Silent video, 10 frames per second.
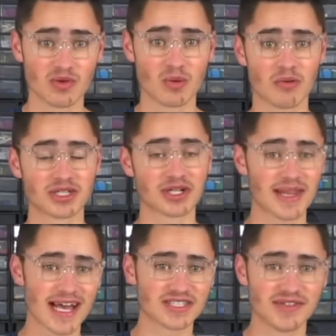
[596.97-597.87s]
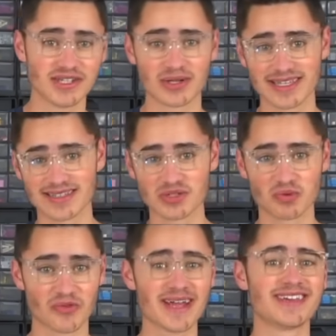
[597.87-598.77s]
if you want to watch our last video, click this
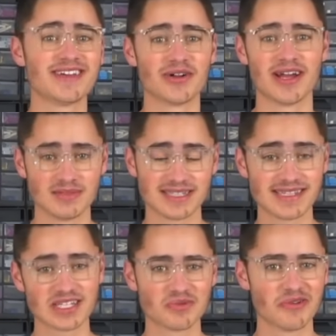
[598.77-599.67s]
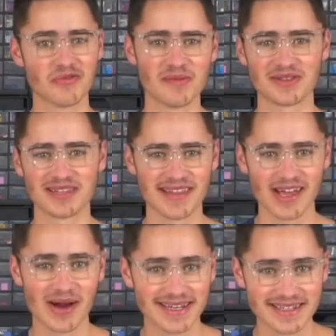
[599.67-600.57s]
one right here, because that's when we rebuilt the
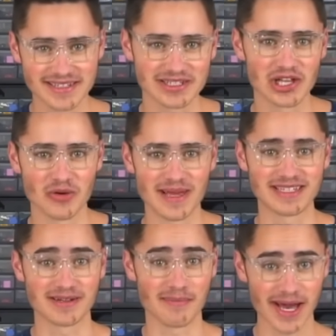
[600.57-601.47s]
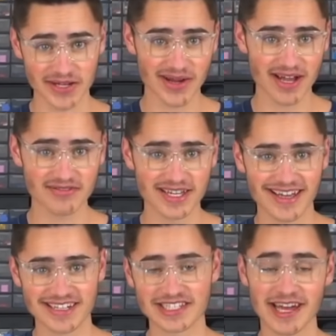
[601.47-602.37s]
LEGO Ideas Globe into Minecraft.
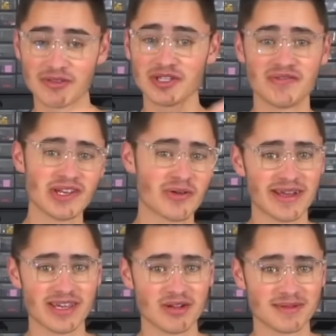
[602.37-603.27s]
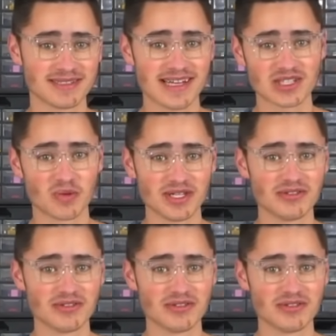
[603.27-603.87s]
And check out this video right here, because that's one